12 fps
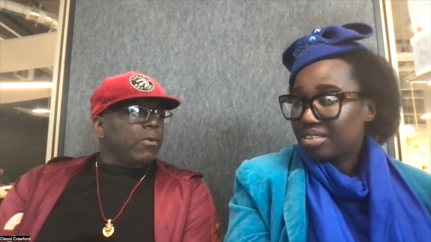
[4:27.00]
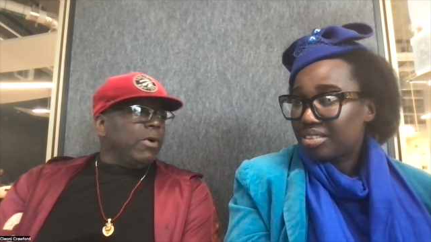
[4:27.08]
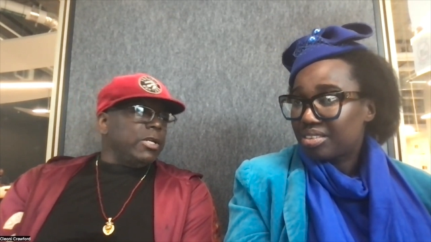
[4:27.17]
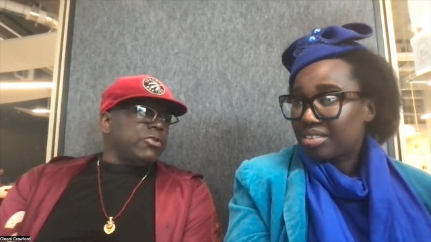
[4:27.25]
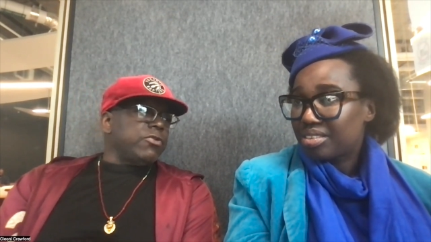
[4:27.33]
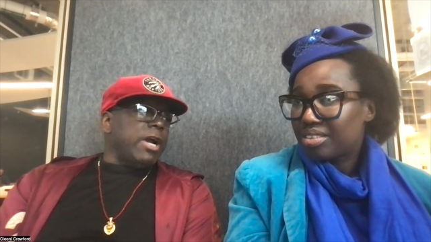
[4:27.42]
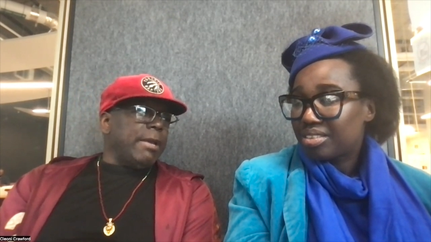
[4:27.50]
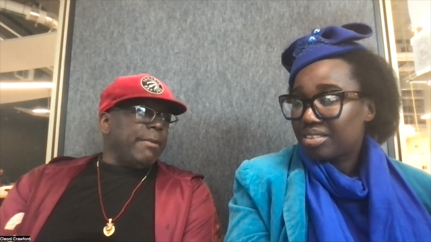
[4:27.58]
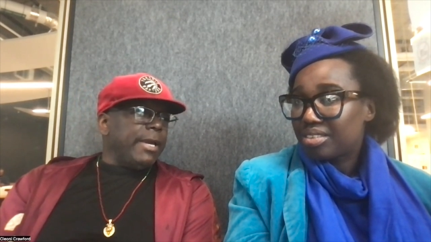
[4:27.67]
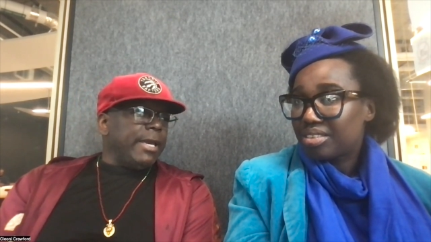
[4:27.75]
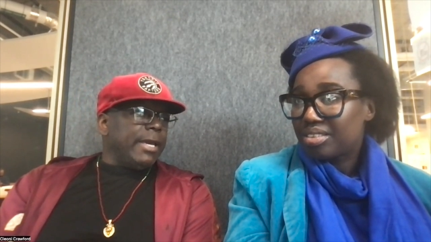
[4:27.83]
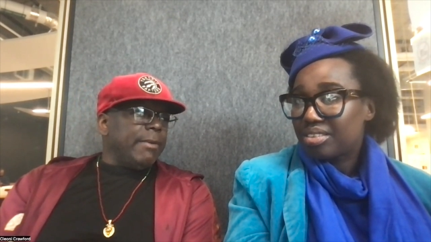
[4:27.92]
Speaker 1: what tribe
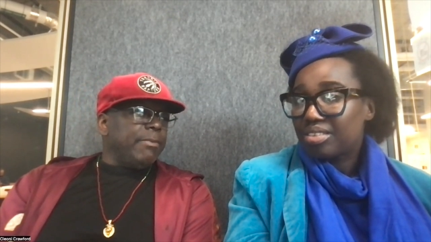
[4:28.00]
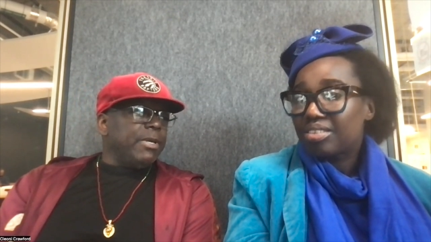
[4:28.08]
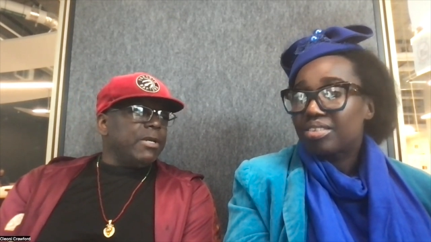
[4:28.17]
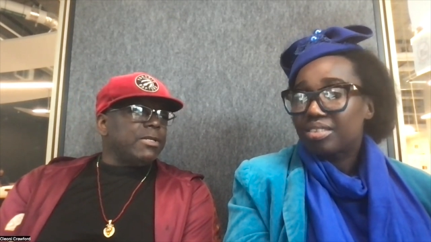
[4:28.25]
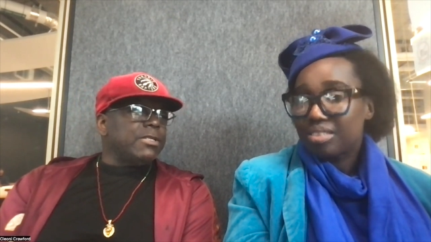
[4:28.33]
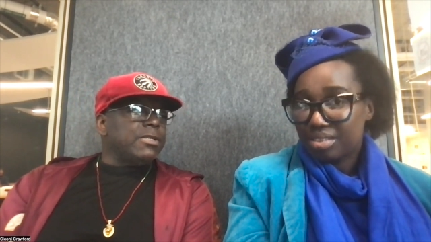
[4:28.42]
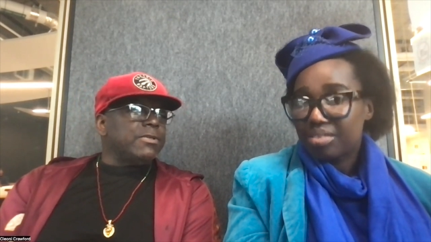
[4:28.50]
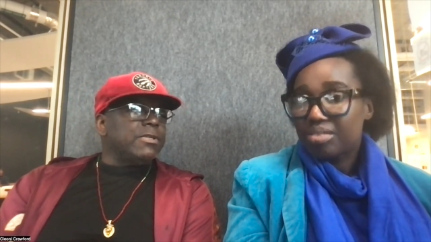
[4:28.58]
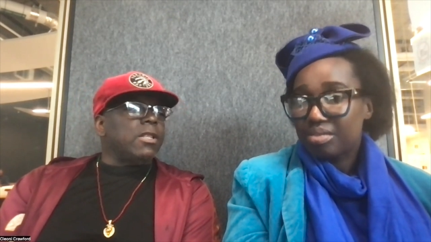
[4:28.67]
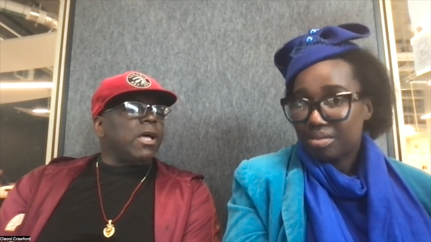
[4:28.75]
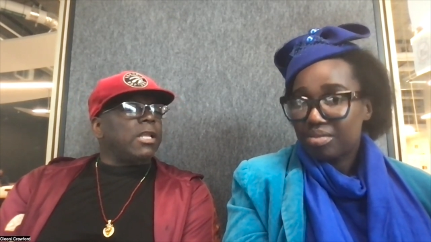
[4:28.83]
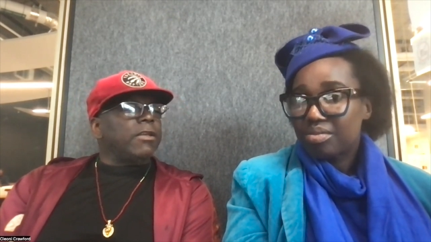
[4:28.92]
I am, because there's a
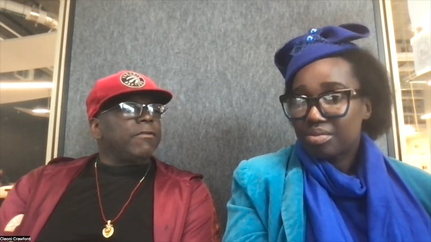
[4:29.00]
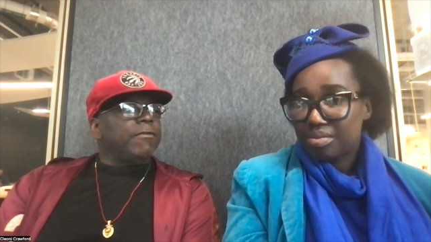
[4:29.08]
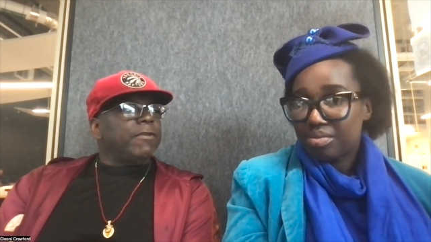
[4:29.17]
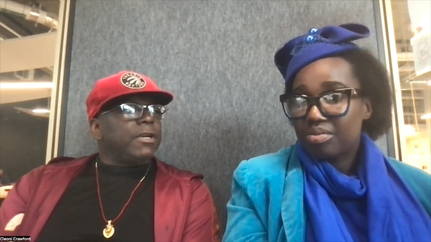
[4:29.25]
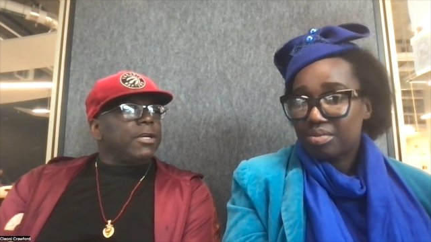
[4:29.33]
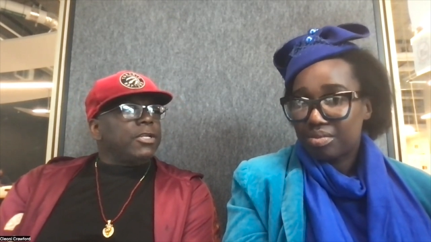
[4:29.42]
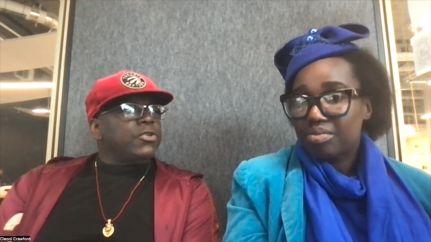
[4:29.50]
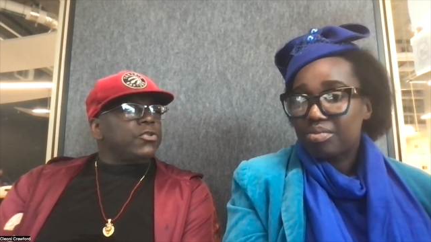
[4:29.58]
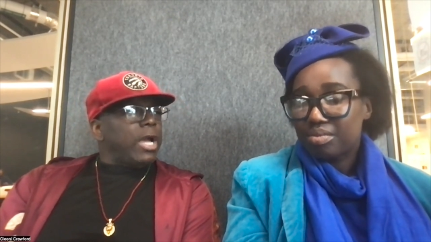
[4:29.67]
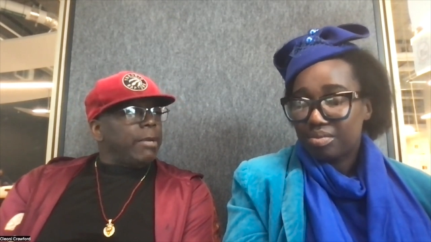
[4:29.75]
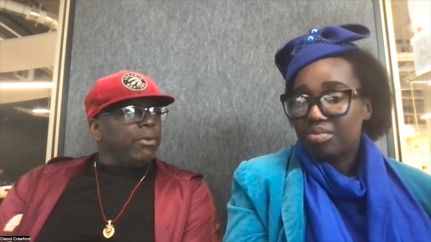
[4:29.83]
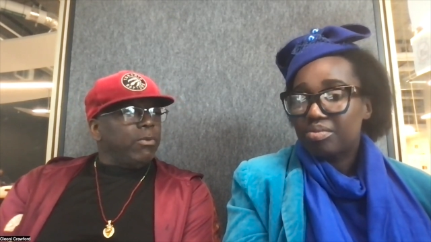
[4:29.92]
lot of
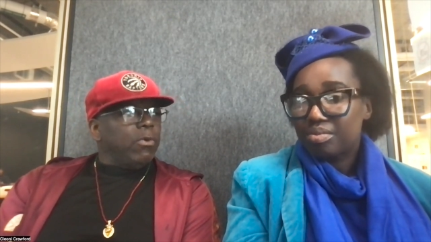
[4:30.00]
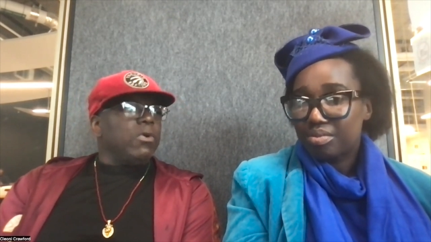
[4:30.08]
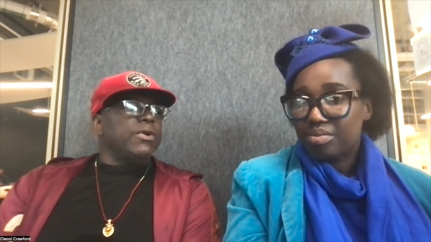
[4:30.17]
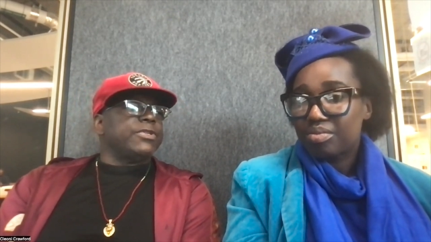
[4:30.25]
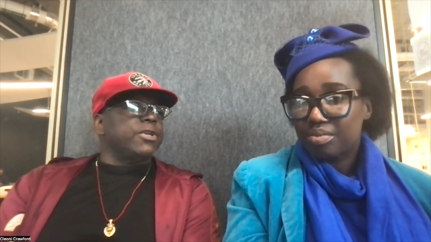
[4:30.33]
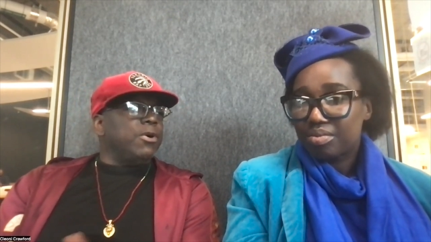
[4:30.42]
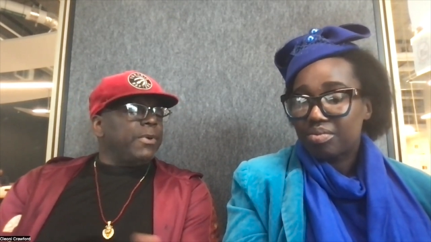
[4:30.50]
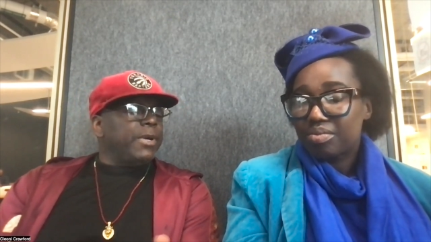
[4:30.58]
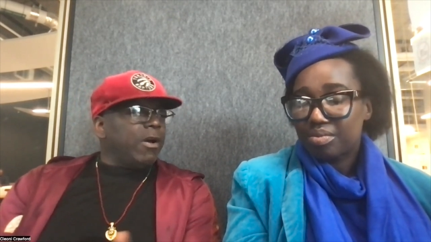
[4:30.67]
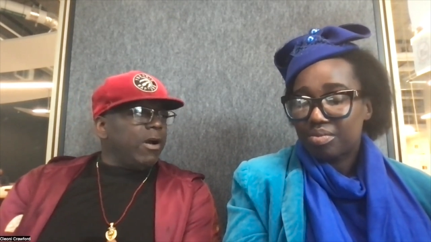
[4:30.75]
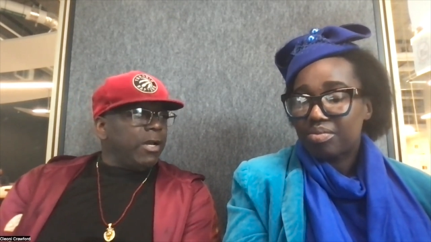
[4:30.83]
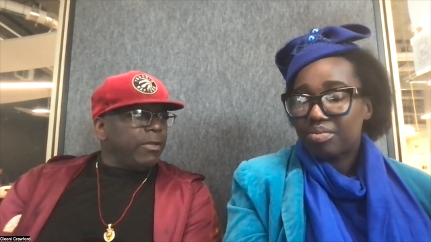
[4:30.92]
tribal wars going
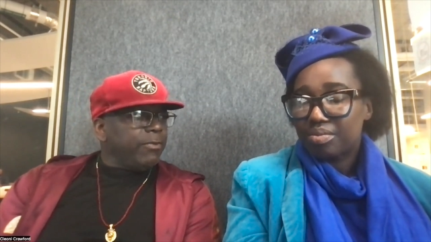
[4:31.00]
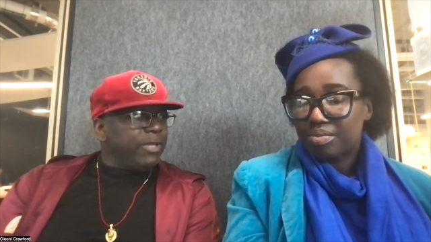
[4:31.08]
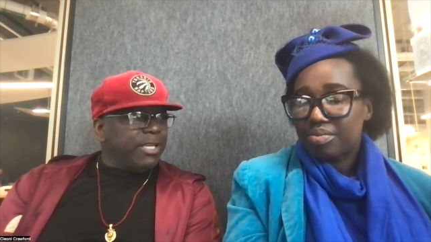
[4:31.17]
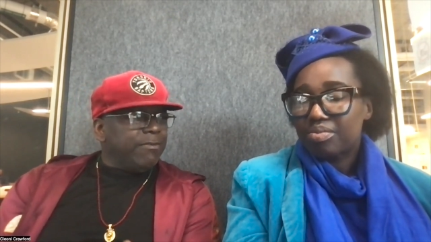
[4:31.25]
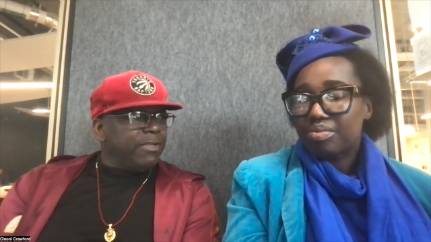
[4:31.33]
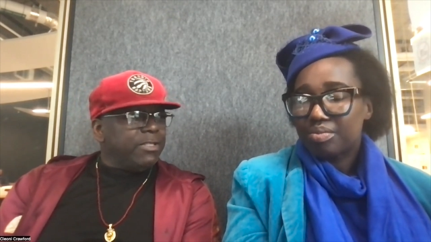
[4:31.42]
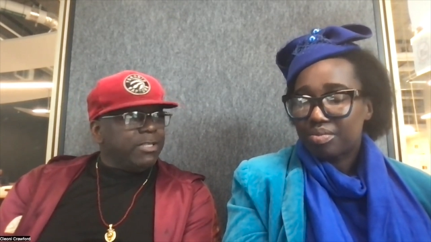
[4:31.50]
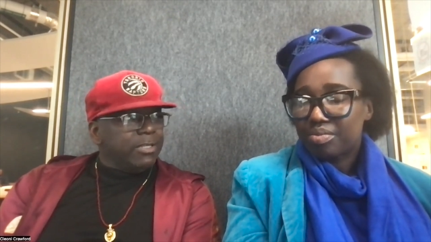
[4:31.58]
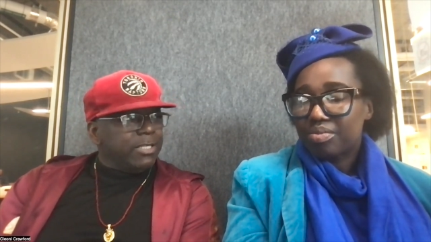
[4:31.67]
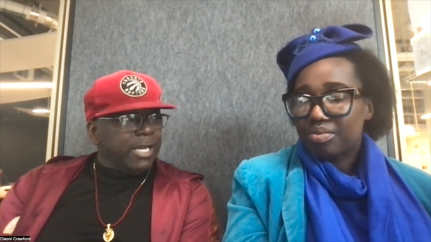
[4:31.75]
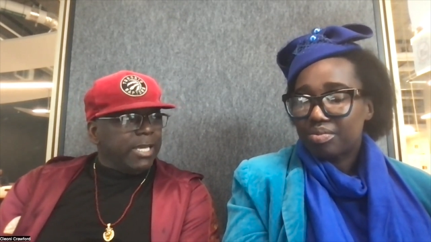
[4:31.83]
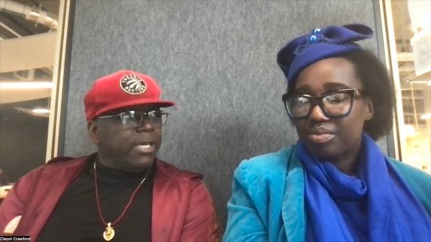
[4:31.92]
on even
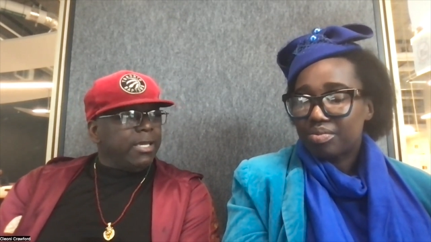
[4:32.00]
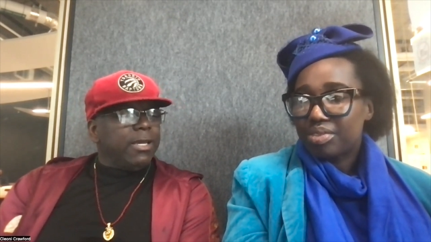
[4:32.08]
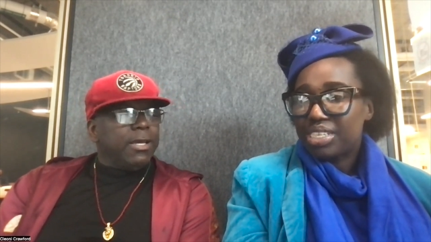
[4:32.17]
today.